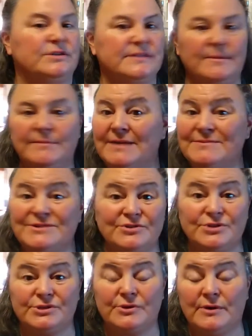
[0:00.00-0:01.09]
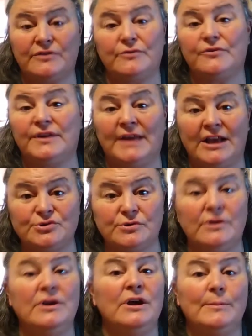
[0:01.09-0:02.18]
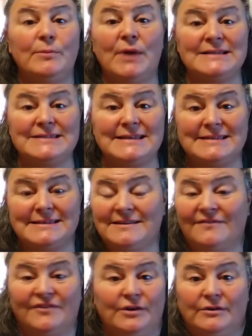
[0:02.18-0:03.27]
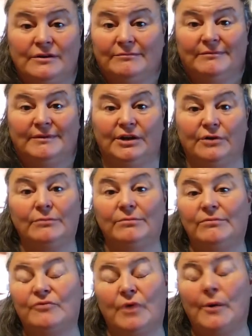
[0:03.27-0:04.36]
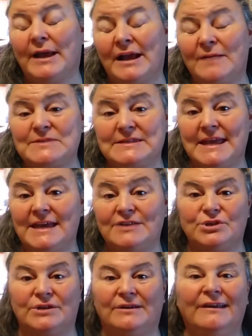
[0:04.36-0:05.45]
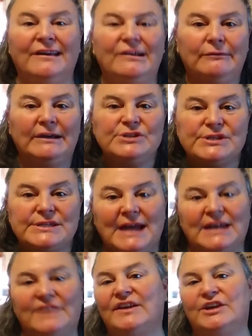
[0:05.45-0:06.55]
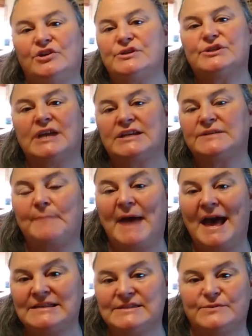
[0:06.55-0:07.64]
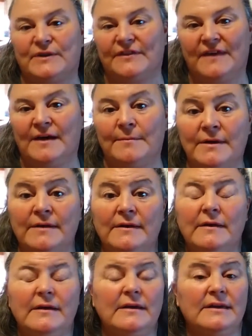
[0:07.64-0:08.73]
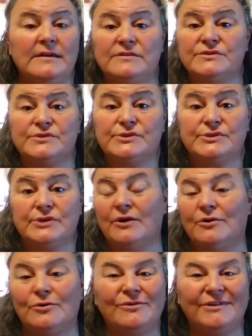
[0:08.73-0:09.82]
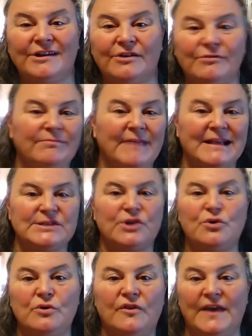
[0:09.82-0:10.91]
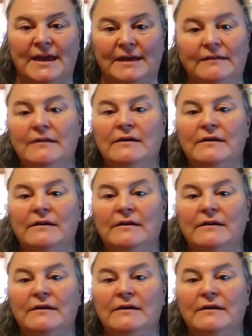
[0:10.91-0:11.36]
Sometimes they're just going through the natural processes of their growing up stage, and we just kind of intersect paths with them. And so that's a cool thing.